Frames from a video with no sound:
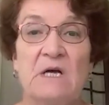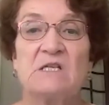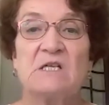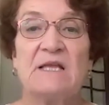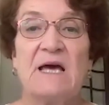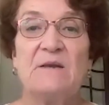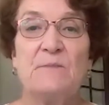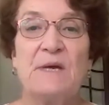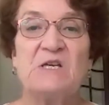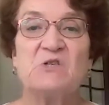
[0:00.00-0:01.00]
to let
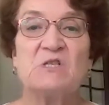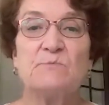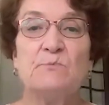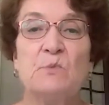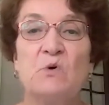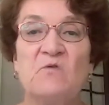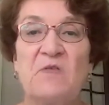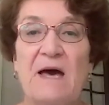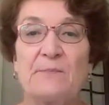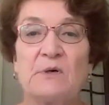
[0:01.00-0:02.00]
patients move
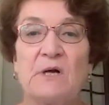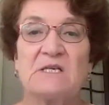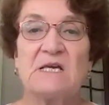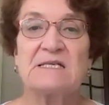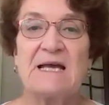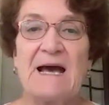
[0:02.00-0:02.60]
that process